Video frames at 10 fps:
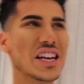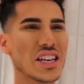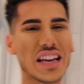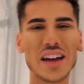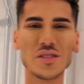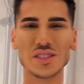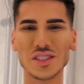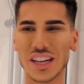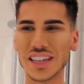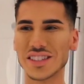You can
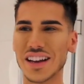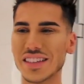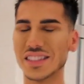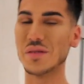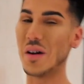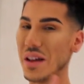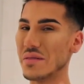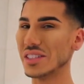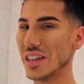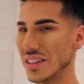also change the lights as well. Let
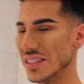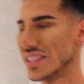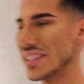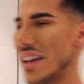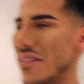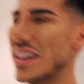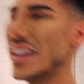me show you. Just stay right